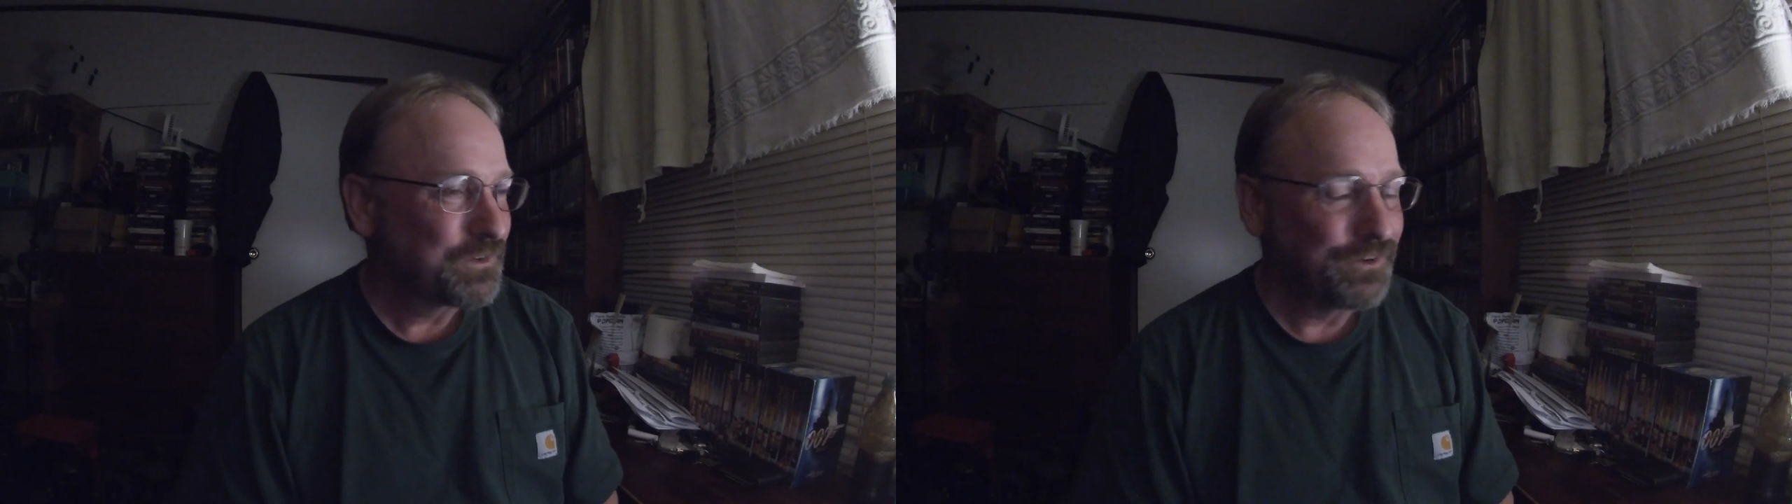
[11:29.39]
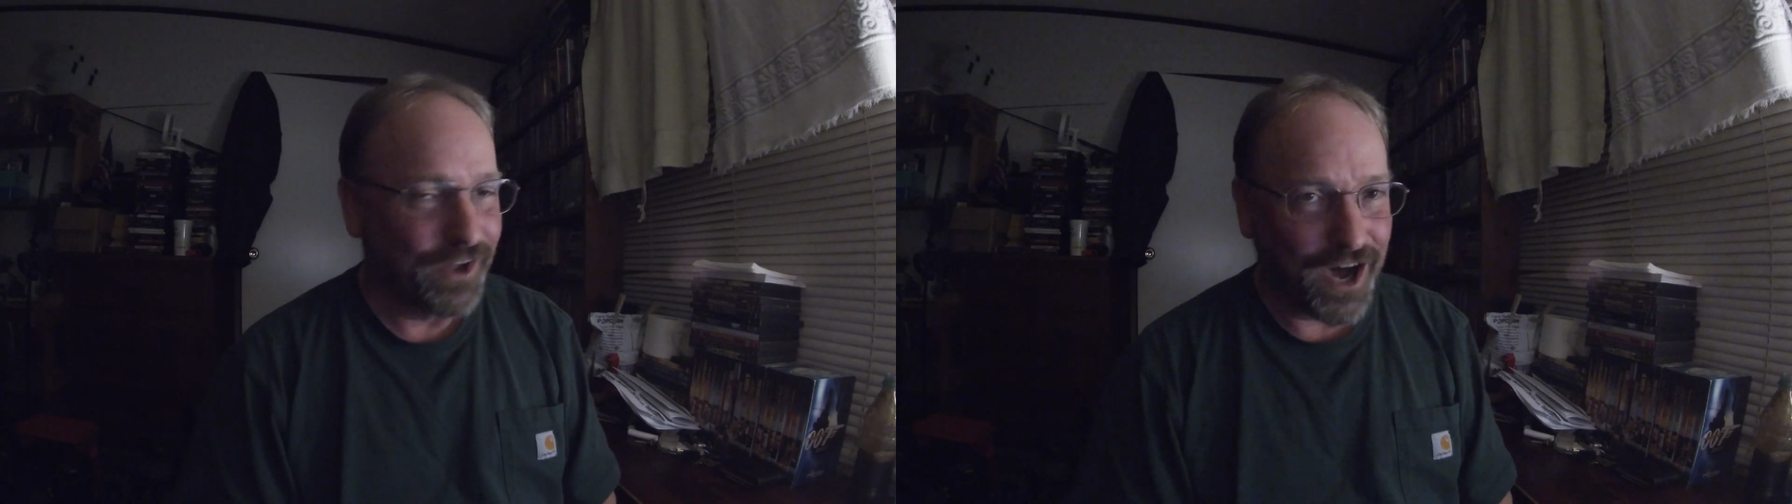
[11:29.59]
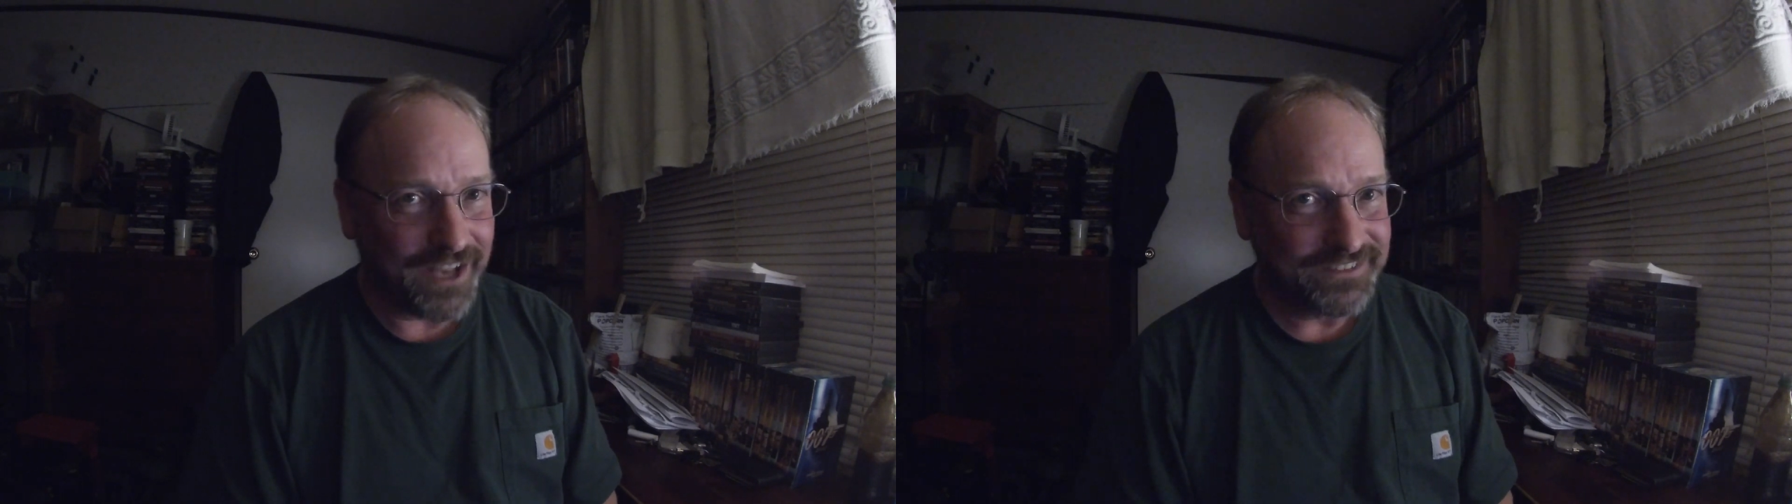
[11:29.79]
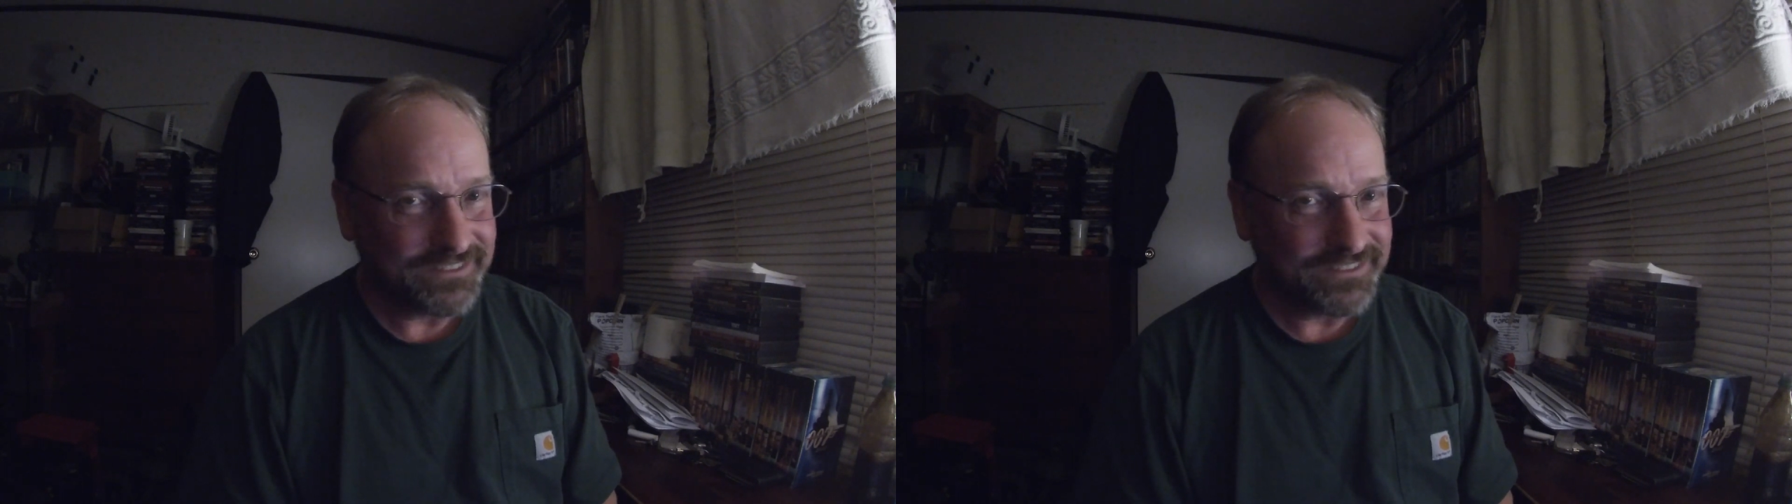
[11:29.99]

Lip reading: Not.